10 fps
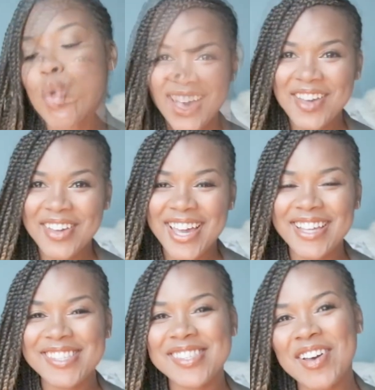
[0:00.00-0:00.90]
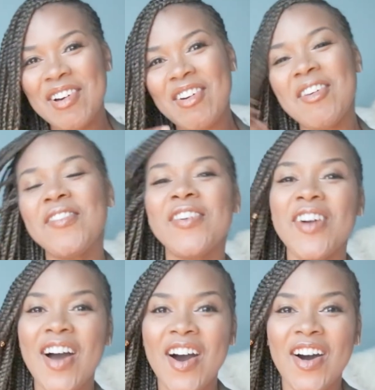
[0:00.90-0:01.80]
Okay, so
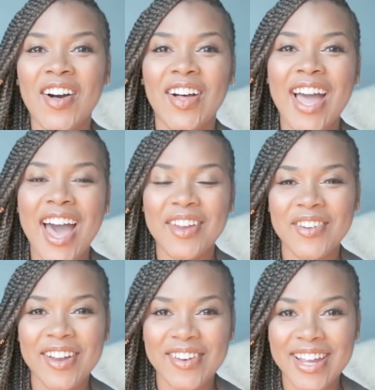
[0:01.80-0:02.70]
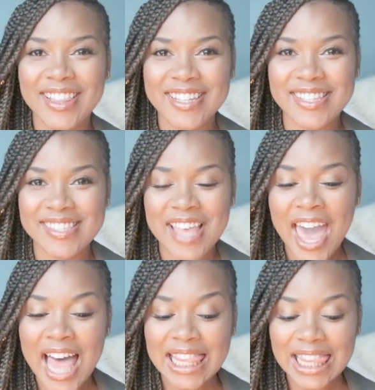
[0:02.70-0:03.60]
overall, how do I rate this
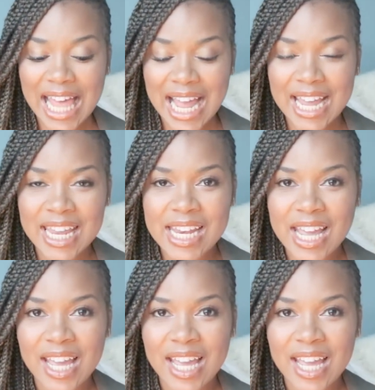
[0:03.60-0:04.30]
line?